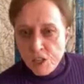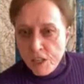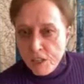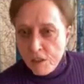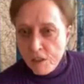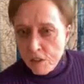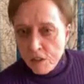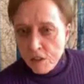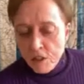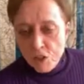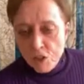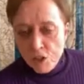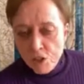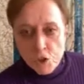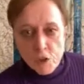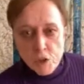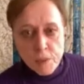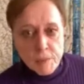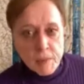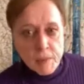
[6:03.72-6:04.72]
generous in
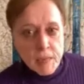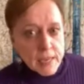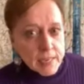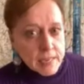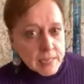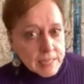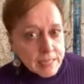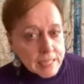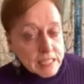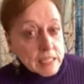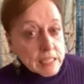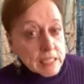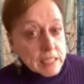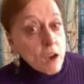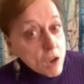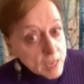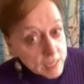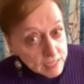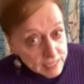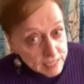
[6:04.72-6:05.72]
showing me how to get
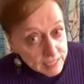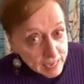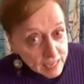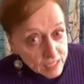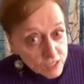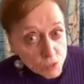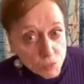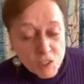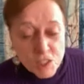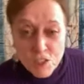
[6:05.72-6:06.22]
contacts,